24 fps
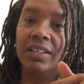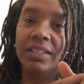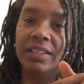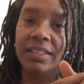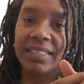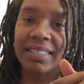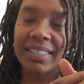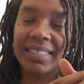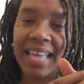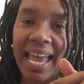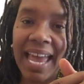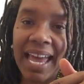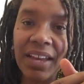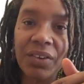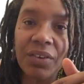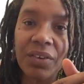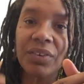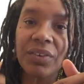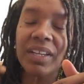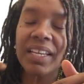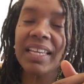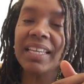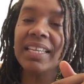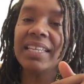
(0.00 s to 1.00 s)

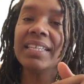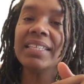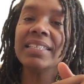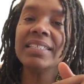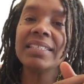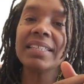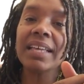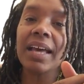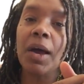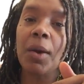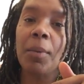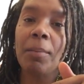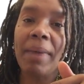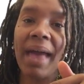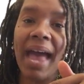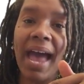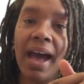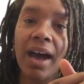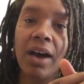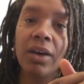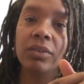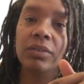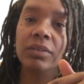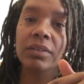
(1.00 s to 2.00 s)
Saturn is
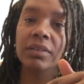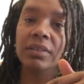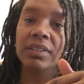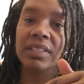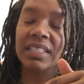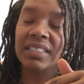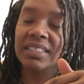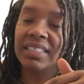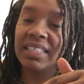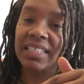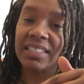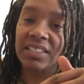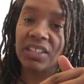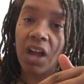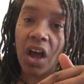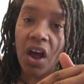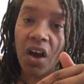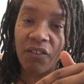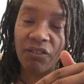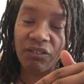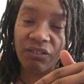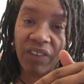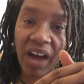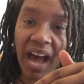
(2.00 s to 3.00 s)

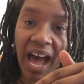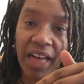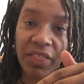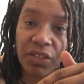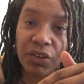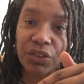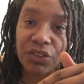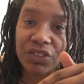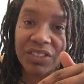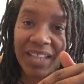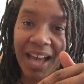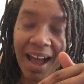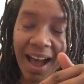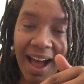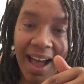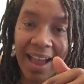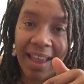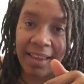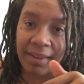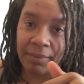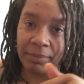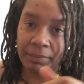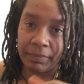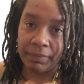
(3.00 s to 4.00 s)
called Father
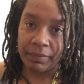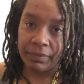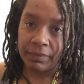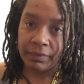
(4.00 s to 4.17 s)
Time.